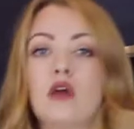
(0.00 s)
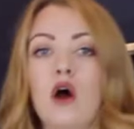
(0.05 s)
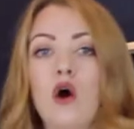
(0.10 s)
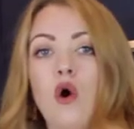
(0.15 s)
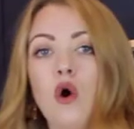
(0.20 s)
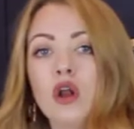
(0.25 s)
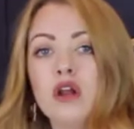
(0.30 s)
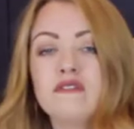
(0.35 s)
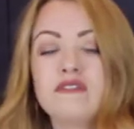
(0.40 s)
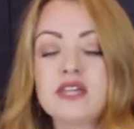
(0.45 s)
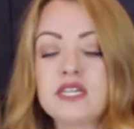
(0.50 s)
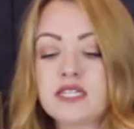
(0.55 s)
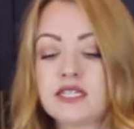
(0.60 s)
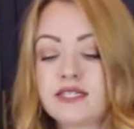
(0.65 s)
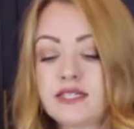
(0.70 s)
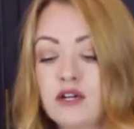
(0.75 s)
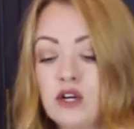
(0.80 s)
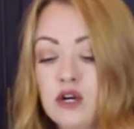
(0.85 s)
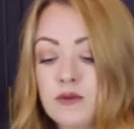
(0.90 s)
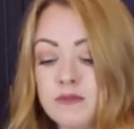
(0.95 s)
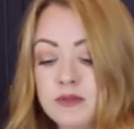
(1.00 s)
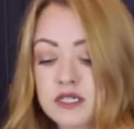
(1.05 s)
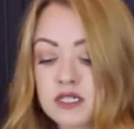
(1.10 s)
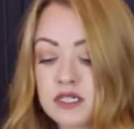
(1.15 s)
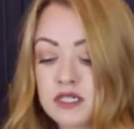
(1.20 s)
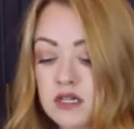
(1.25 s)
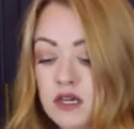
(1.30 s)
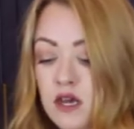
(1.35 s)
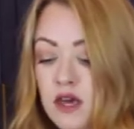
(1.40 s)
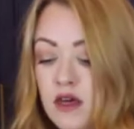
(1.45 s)
All of these
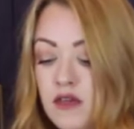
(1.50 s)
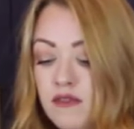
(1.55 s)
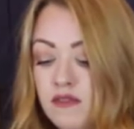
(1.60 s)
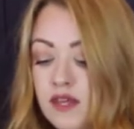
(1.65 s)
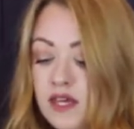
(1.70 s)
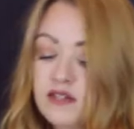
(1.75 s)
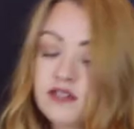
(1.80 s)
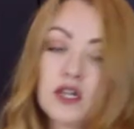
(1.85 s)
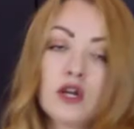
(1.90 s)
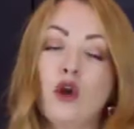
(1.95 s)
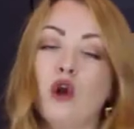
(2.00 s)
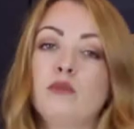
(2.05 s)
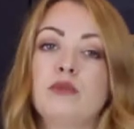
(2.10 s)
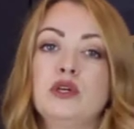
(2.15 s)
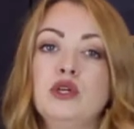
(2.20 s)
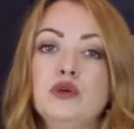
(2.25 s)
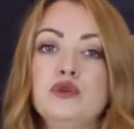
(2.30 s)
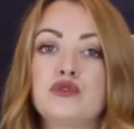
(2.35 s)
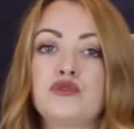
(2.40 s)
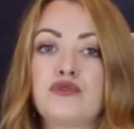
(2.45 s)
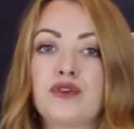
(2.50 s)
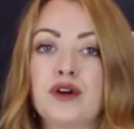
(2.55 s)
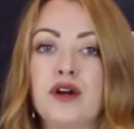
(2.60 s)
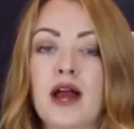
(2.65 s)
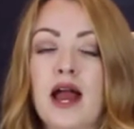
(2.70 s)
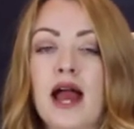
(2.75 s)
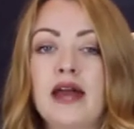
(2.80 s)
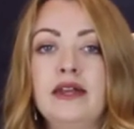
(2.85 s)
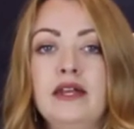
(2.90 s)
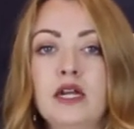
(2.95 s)
syrups, these can all be used
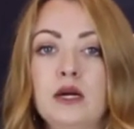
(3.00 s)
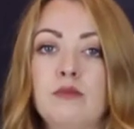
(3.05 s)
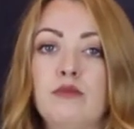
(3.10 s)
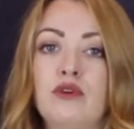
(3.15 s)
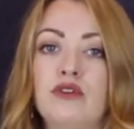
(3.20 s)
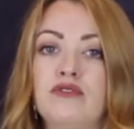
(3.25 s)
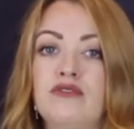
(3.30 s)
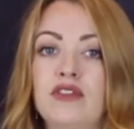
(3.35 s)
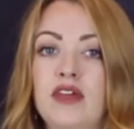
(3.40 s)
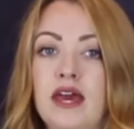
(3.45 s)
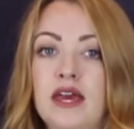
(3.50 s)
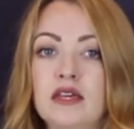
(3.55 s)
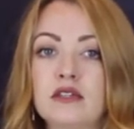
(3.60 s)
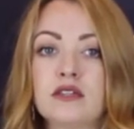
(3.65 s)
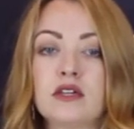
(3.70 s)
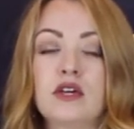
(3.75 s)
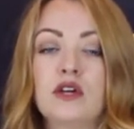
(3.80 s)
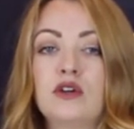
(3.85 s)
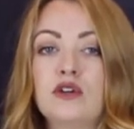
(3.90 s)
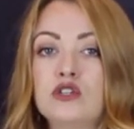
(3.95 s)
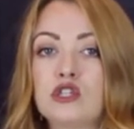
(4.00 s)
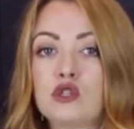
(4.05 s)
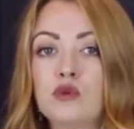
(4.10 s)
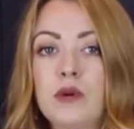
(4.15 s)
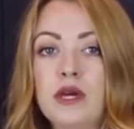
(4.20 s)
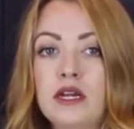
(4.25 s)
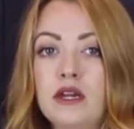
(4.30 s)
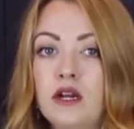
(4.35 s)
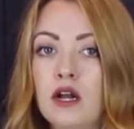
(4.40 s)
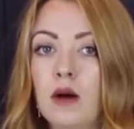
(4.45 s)
for any number of things.
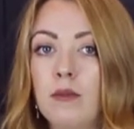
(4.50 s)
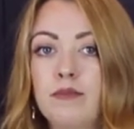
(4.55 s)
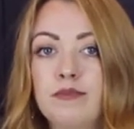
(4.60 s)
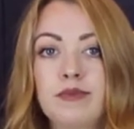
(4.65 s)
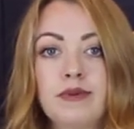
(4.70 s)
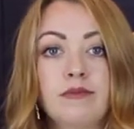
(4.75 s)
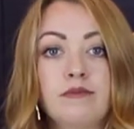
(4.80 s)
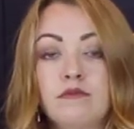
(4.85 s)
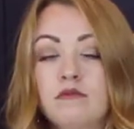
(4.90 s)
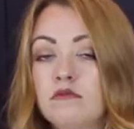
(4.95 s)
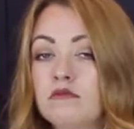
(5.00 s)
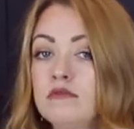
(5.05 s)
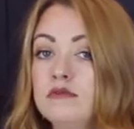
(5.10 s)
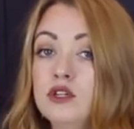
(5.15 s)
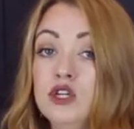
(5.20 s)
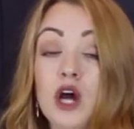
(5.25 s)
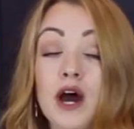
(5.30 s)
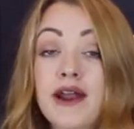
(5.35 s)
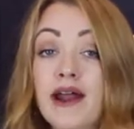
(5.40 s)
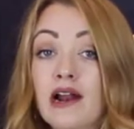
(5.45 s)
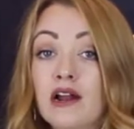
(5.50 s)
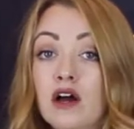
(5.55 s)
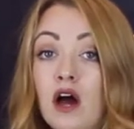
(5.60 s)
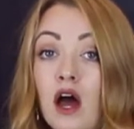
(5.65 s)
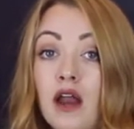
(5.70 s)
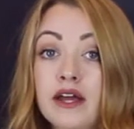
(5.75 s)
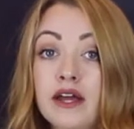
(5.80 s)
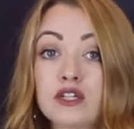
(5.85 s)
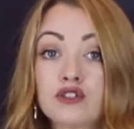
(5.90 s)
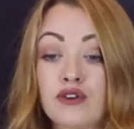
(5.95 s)
Sweetening up
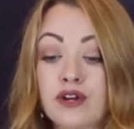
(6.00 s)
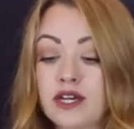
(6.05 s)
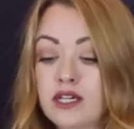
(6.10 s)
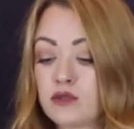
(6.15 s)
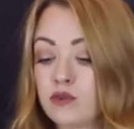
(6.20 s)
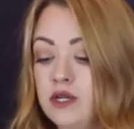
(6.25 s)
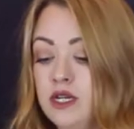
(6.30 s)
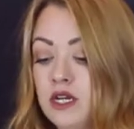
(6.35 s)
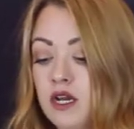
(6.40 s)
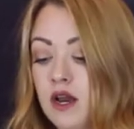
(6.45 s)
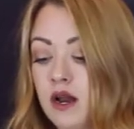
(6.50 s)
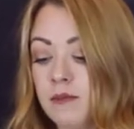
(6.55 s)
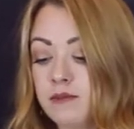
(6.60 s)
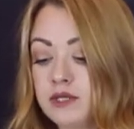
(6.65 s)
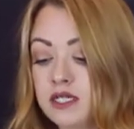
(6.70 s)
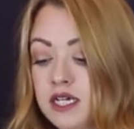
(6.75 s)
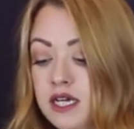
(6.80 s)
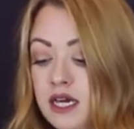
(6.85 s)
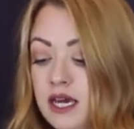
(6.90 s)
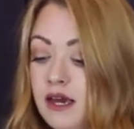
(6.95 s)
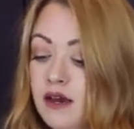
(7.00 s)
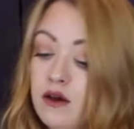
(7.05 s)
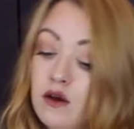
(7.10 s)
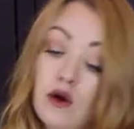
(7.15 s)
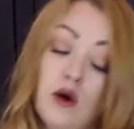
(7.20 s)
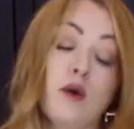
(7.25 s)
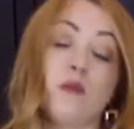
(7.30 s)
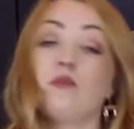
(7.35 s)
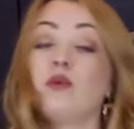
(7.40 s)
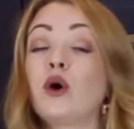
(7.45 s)
non-alcoholic drinks, sweetening up tea,
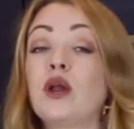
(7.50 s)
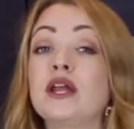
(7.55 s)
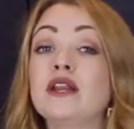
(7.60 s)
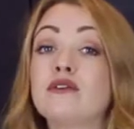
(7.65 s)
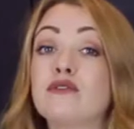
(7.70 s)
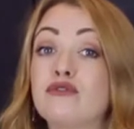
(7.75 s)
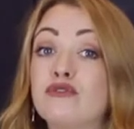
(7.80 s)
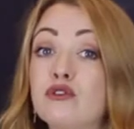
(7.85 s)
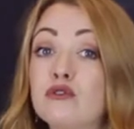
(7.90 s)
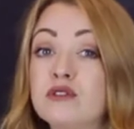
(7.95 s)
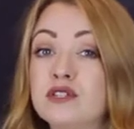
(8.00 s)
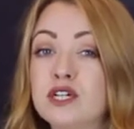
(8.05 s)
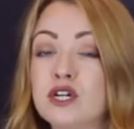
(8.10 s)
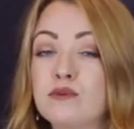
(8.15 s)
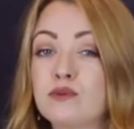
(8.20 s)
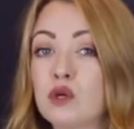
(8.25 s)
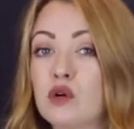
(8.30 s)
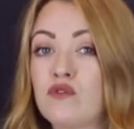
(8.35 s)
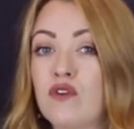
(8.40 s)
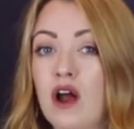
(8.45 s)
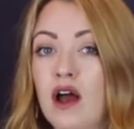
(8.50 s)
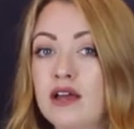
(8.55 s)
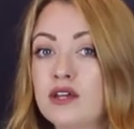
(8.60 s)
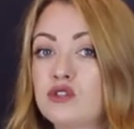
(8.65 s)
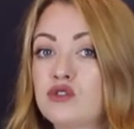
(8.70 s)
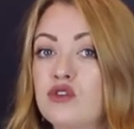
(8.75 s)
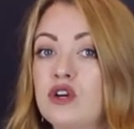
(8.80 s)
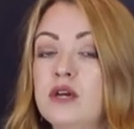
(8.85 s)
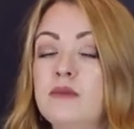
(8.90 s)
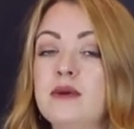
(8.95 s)
putting the fruit syrups over
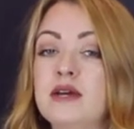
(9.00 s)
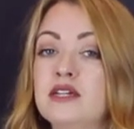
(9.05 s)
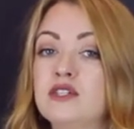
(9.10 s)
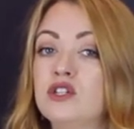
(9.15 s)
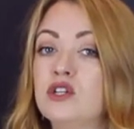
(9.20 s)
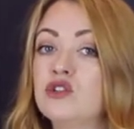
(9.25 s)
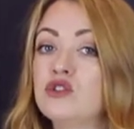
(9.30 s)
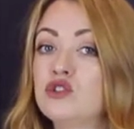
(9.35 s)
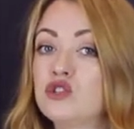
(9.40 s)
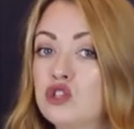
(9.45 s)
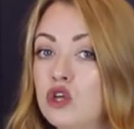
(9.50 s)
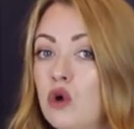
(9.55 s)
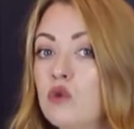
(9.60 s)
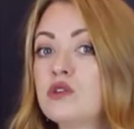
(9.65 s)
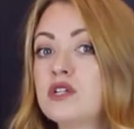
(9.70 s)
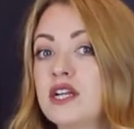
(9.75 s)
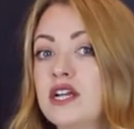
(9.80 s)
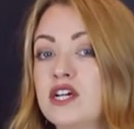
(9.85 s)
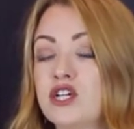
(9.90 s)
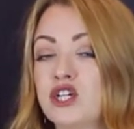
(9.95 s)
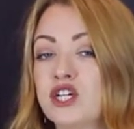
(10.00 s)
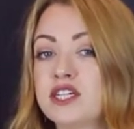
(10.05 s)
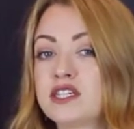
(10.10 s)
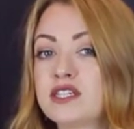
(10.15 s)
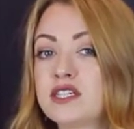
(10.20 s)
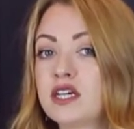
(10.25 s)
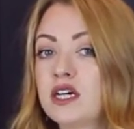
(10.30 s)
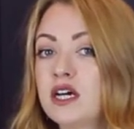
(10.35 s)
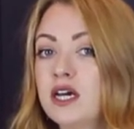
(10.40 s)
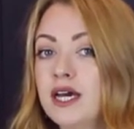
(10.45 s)
ice cream is so
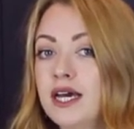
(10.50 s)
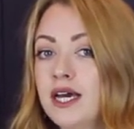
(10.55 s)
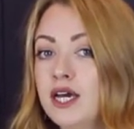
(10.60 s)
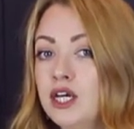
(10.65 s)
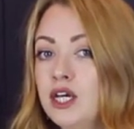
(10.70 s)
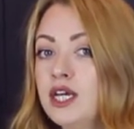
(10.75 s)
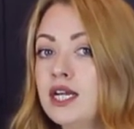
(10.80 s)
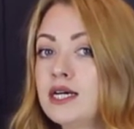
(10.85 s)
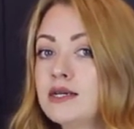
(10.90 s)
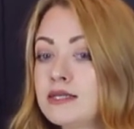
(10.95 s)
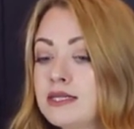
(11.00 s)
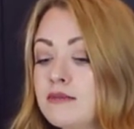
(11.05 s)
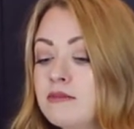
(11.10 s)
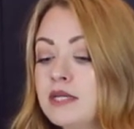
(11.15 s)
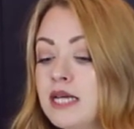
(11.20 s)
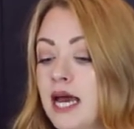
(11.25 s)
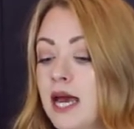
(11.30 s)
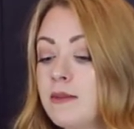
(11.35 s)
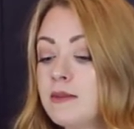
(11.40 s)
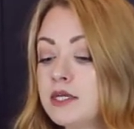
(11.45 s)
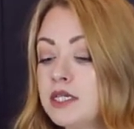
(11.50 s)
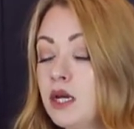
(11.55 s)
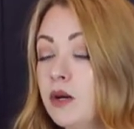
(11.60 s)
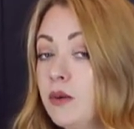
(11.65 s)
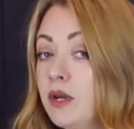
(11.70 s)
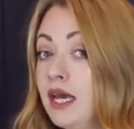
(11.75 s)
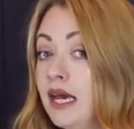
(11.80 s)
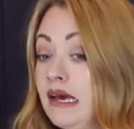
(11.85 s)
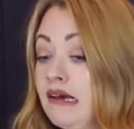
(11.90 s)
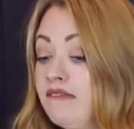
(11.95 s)
delicious. You know, sometimes you
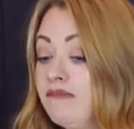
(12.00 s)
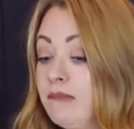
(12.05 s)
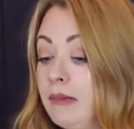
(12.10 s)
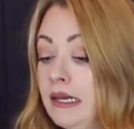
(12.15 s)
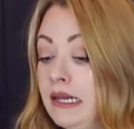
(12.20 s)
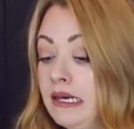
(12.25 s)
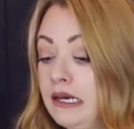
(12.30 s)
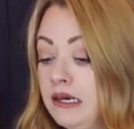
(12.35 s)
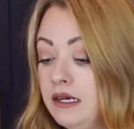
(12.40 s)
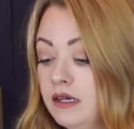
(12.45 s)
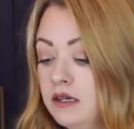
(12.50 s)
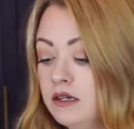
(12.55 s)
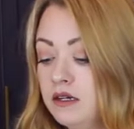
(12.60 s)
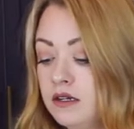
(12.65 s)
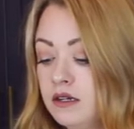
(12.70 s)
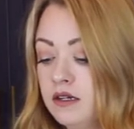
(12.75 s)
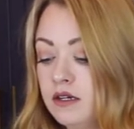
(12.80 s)
only have plain.